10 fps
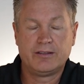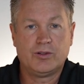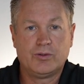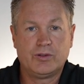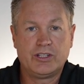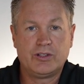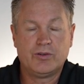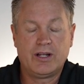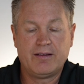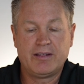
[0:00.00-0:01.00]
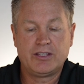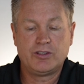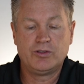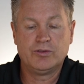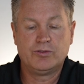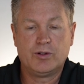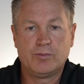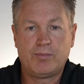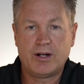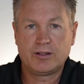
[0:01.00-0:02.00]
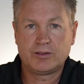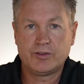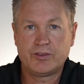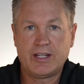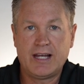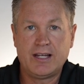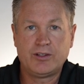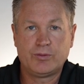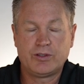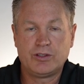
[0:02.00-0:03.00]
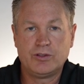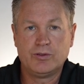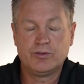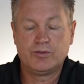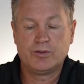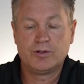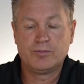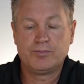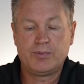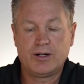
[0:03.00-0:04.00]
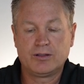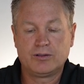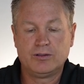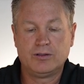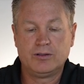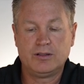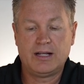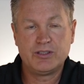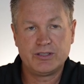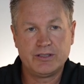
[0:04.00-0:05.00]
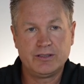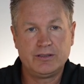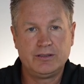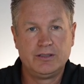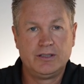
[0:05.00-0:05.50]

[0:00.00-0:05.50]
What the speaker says: So when you don't have that uniform particle size with a uniform particle material,